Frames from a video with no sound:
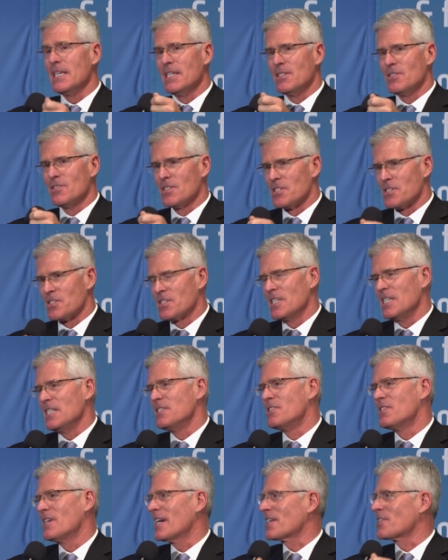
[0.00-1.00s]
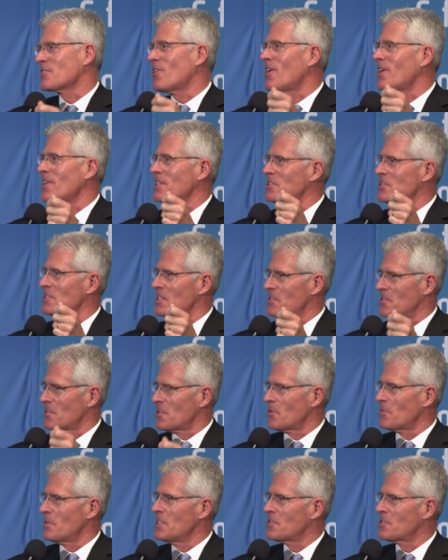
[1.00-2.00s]
into seed technologies and
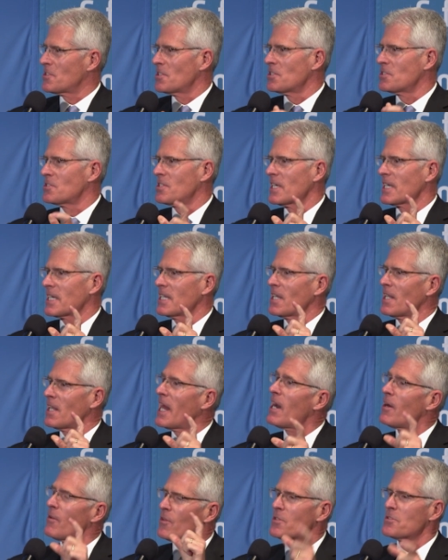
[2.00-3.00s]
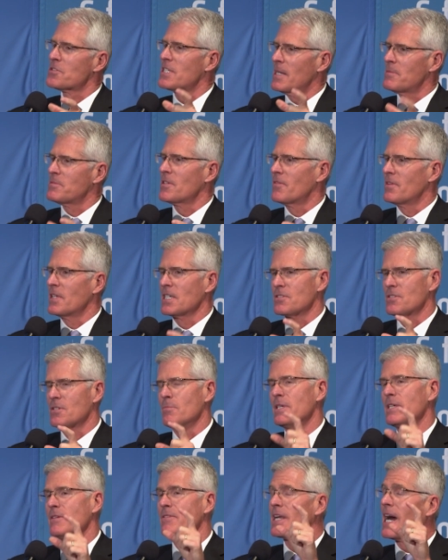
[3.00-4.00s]
the research that can allow those types of things to
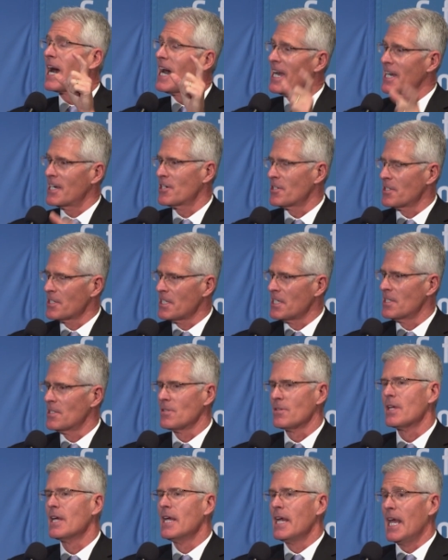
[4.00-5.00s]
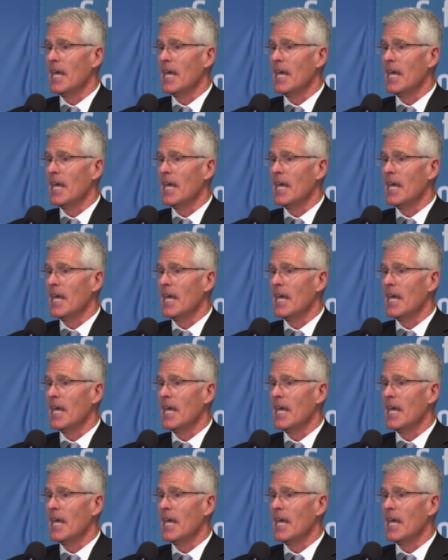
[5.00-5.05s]
be even higher yield